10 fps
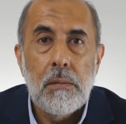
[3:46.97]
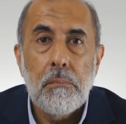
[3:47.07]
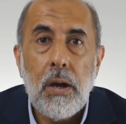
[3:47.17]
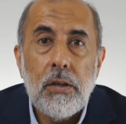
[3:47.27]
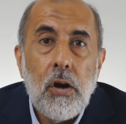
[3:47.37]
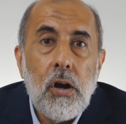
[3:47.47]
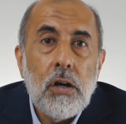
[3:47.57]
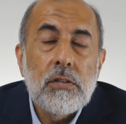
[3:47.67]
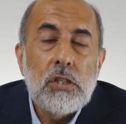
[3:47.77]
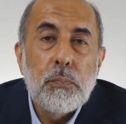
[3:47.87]
My
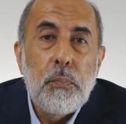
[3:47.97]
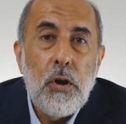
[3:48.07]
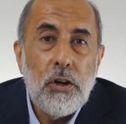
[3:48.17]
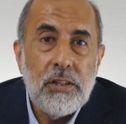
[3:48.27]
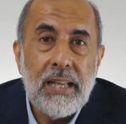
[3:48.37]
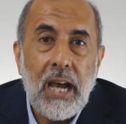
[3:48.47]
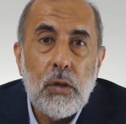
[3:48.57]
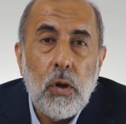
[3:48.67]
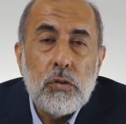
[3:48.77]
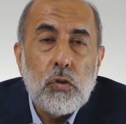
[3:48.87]
heart is burning. I
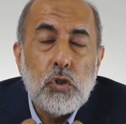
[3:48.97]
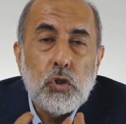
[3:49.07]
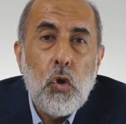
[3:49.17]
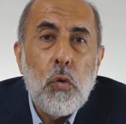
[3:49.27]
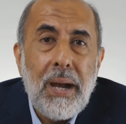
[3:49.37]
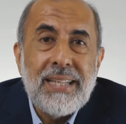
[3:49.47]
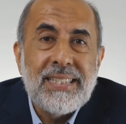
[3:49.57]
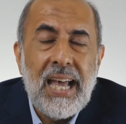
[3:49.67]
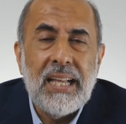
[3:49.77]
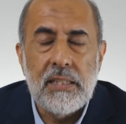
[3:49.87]
want to show my
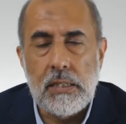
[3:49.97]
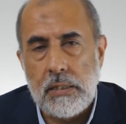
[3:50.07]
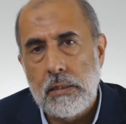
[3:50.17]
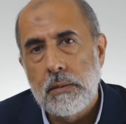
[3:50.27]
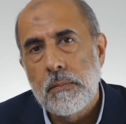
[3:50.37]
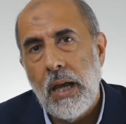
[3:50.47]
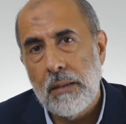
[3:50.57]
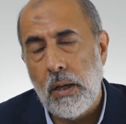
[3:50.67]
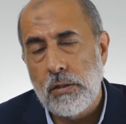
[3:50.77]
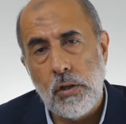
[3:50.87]
sadness
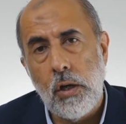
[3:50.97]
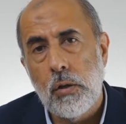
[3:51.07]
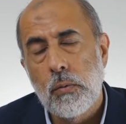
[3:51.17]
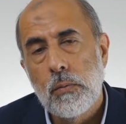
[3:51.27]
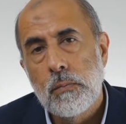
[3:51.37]
and my sorrow.